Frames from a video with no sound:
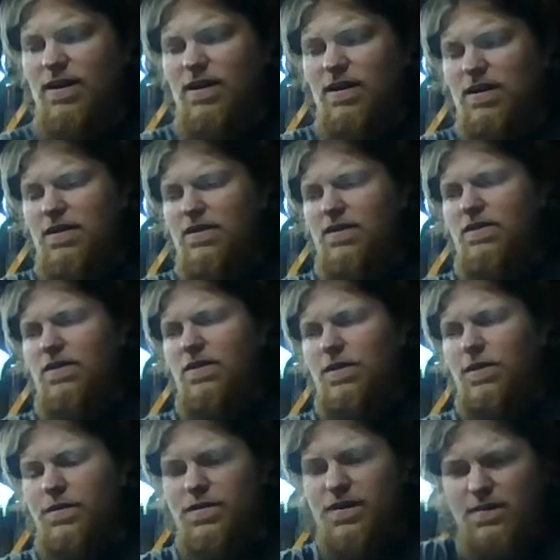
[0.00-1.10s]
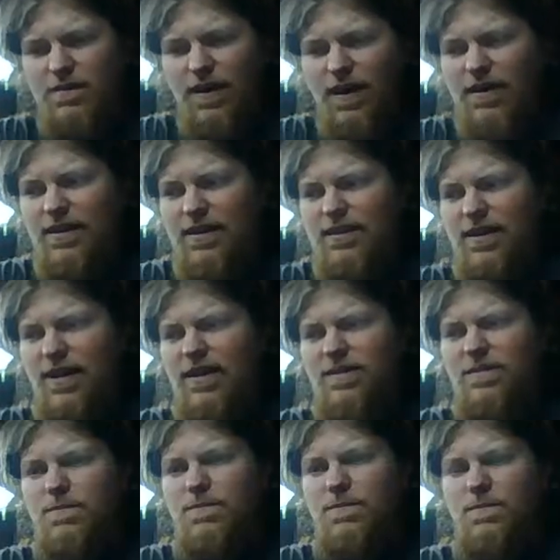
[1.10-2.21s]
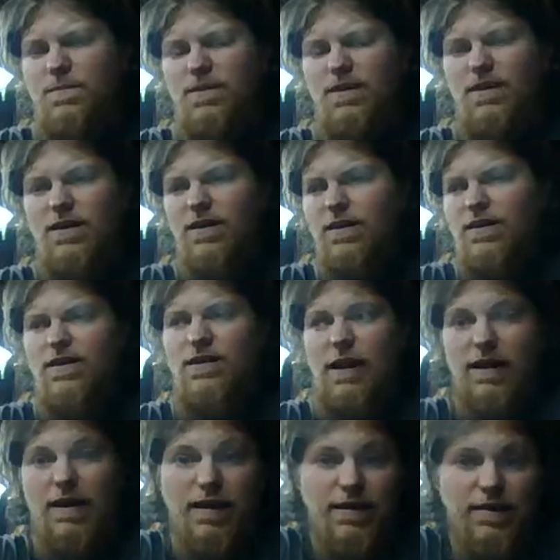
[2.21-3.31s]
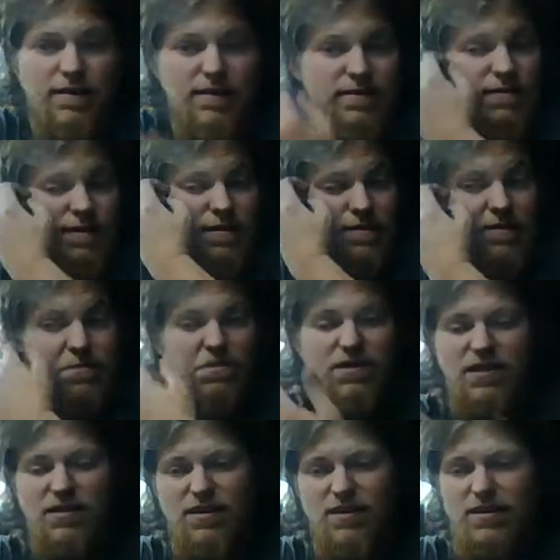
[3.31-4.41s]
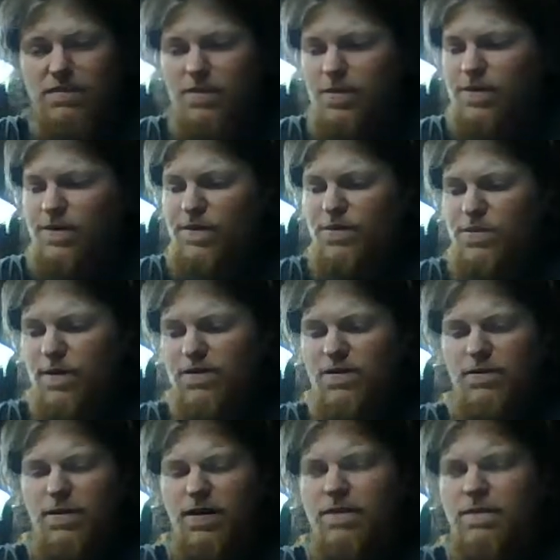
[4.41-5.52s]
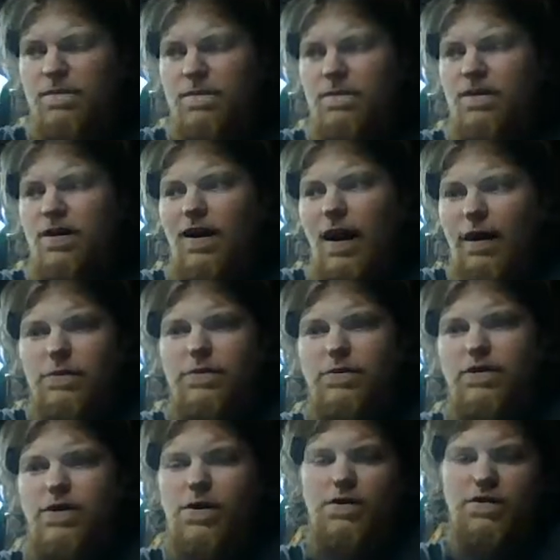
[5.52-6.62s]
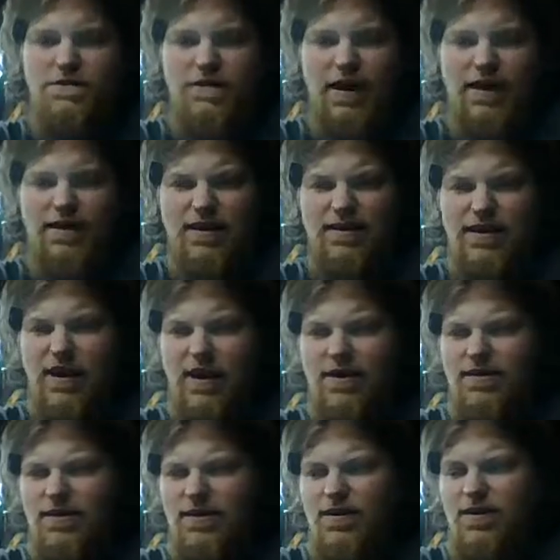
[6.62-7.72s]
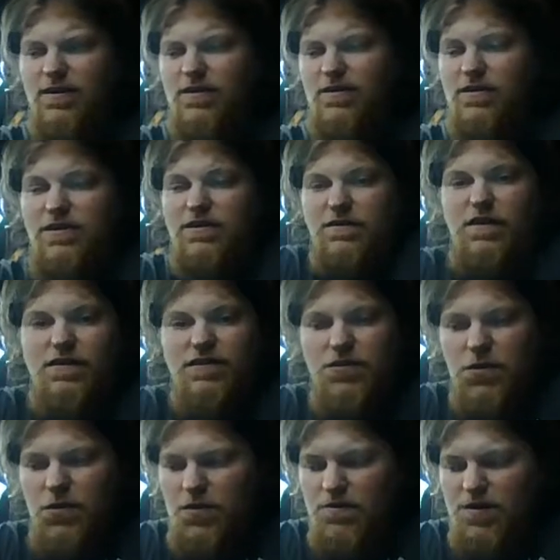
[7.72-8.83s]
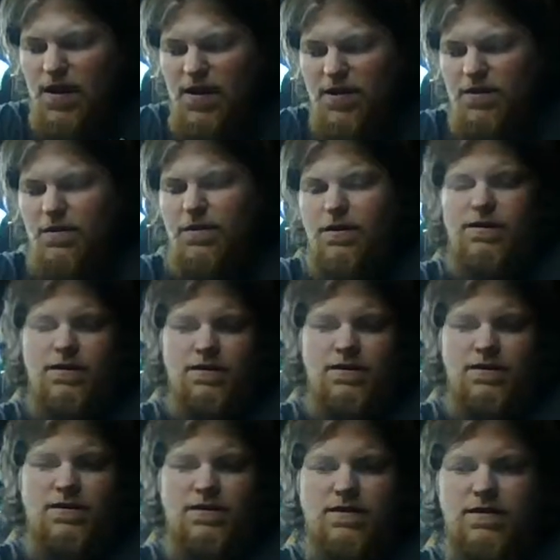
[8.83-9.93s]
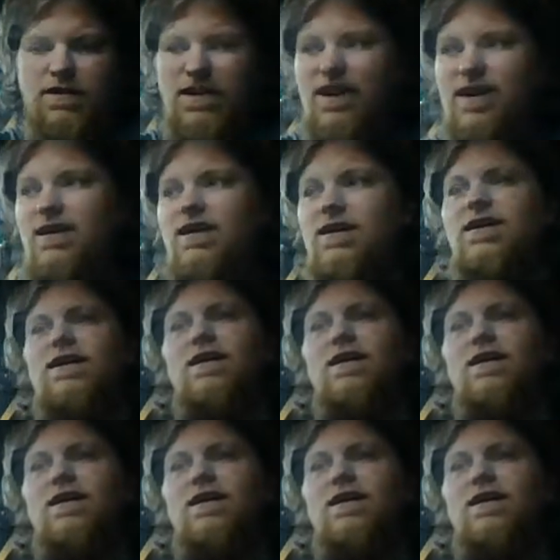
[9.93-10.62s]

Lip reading: and, owning a flag like that, it's protected under the freedom of expression, but I would want to own a flag like that just for the historical value. Okay?